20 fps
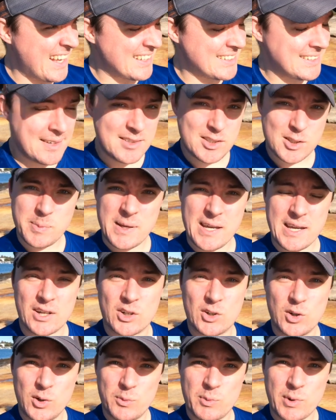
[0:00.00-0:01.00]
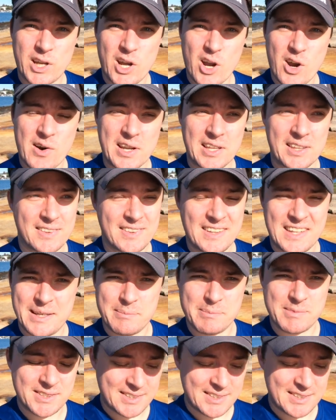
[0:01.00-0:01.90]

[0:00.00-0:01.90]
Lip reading: Seems to be a good recurring theme.